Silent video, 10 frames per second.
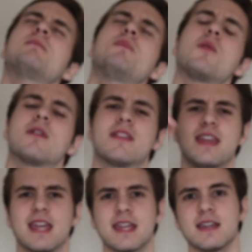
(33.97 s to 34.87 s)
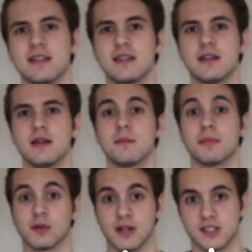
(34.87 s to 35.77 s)
important thing,
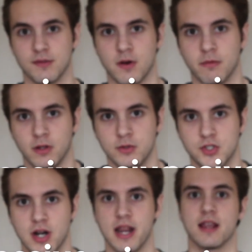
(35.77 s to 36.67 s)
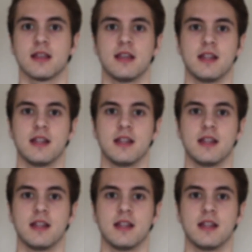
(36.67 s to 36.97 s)
progressive overload training.